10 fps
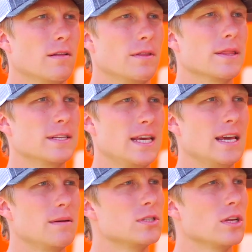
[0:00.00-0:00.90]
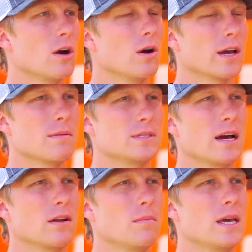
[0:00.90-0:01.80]
than the teams. You know, it comes
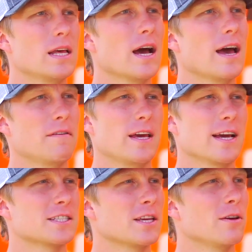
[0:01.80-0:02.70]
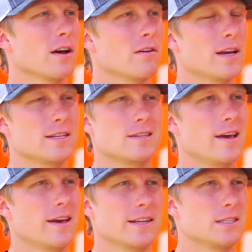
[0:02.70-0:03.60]
down to me, and I have to execute on race
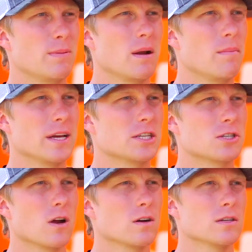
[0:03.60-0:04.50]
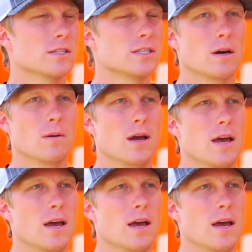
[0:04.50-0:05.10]
day, and it's been a big struggle. So